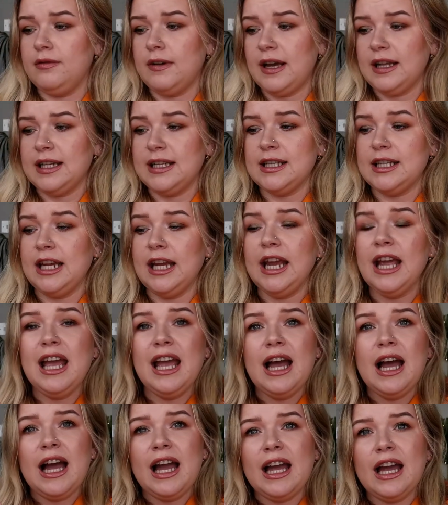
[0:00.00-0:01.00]
vanity,
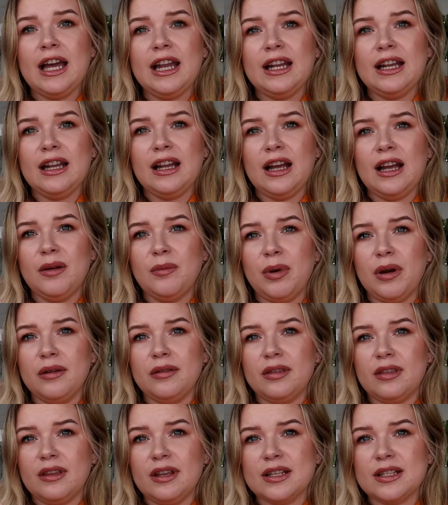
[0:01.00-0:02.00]
I had
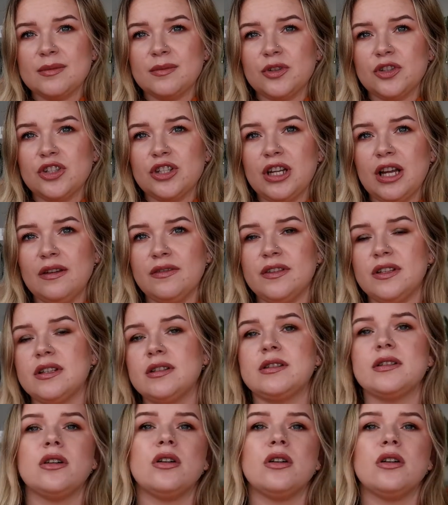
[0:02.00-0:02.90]
about this much left,